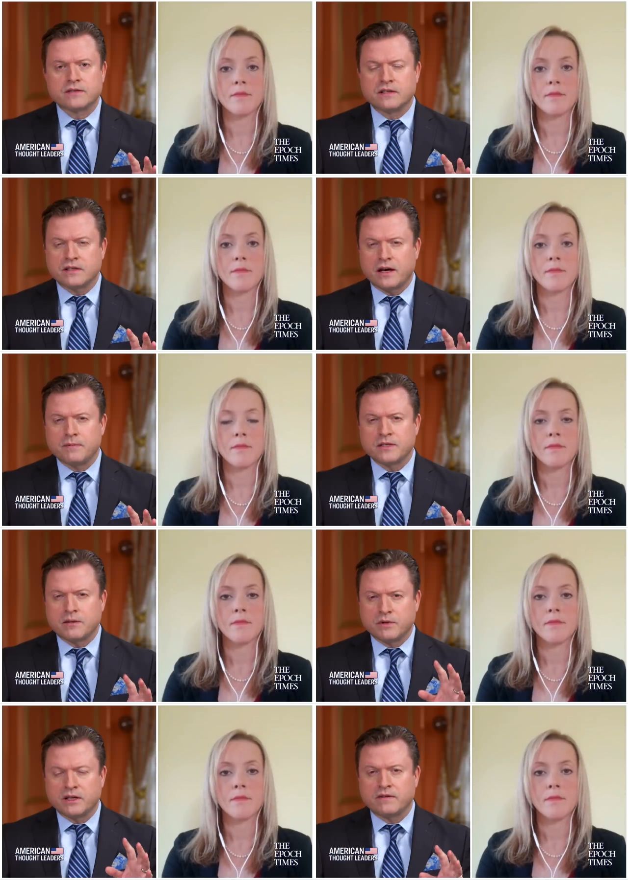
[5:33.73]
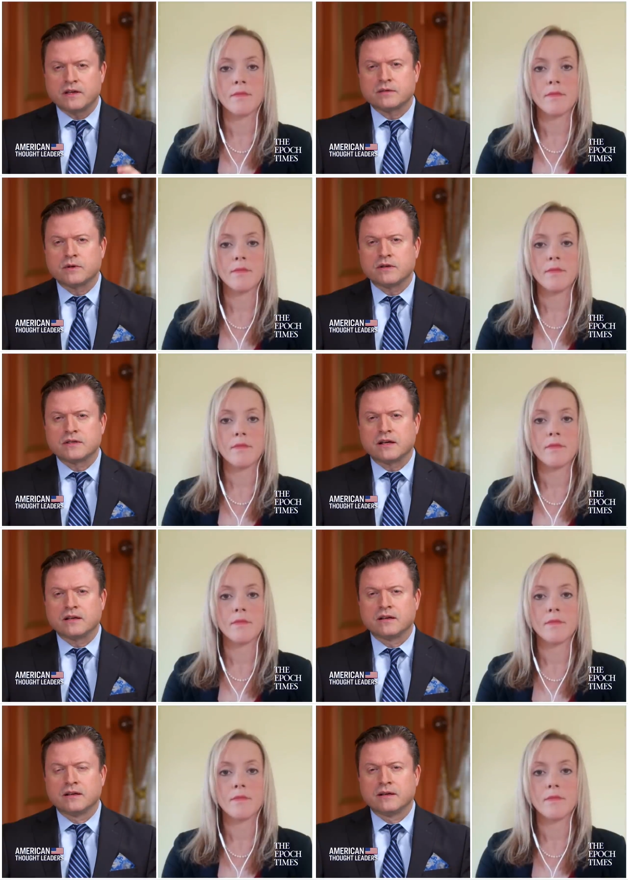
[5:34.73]
Speaker 1: thousand times? I believe that's what you
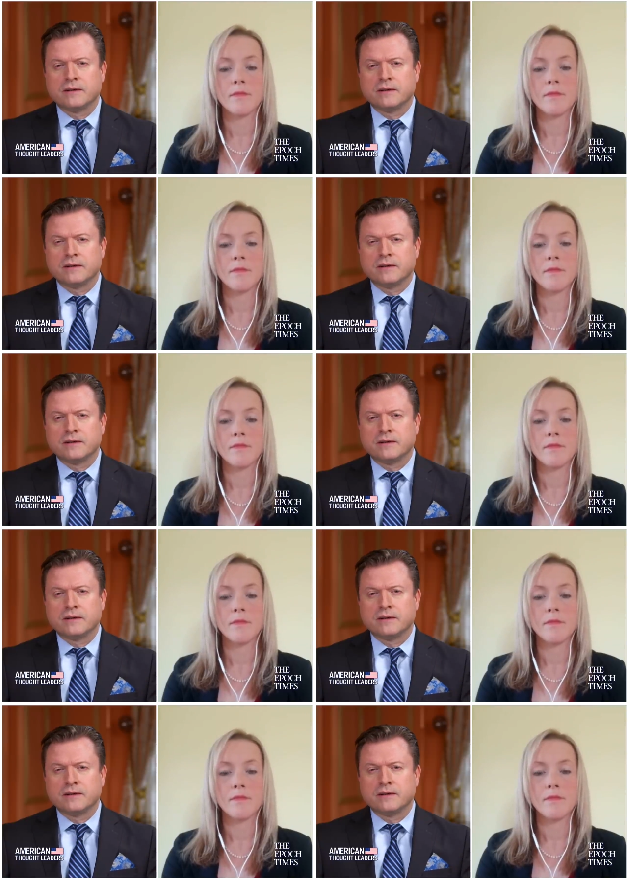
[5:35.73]
said.